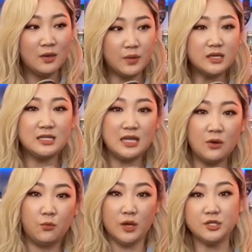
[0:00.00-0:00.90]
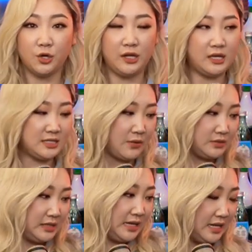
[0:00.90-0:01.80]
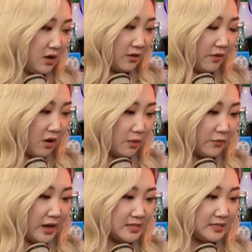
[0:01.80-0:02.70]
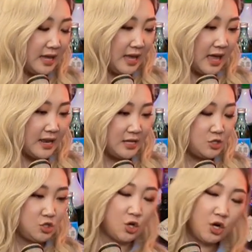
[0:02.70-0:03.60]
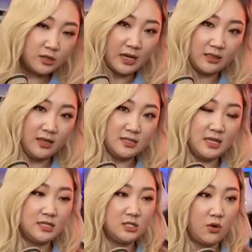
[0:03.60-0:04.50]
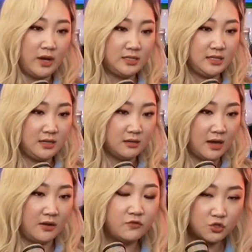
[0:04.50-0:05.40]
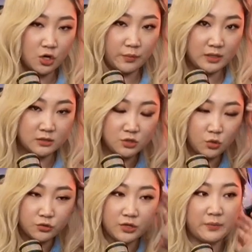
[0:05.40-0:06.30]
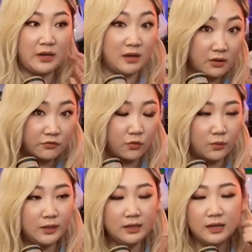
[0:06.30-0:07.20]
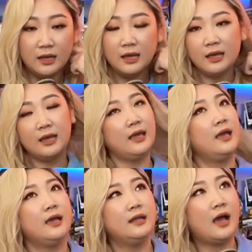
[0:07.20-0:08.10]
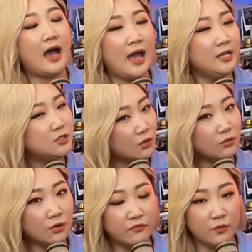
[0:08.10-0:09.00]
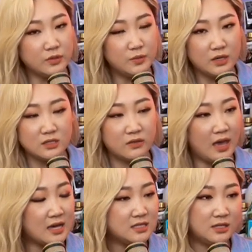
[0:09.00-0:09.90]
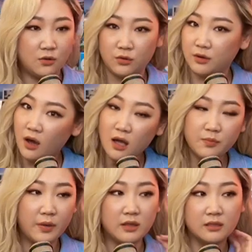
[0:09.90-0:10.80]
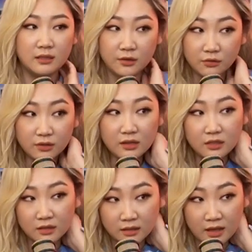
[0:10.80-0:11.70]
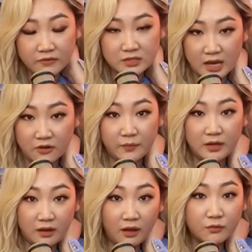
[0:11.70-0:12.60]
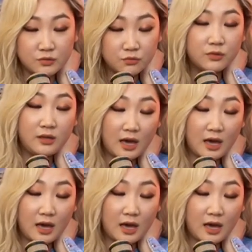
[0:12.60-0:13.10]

because it, it was hurting because I was leaning on the armrest and I jerked like this. And so I did kind of jerk my shoulder and my neck forward. And I don't know if it was because of the accident or not, but literally the left side of my neck was really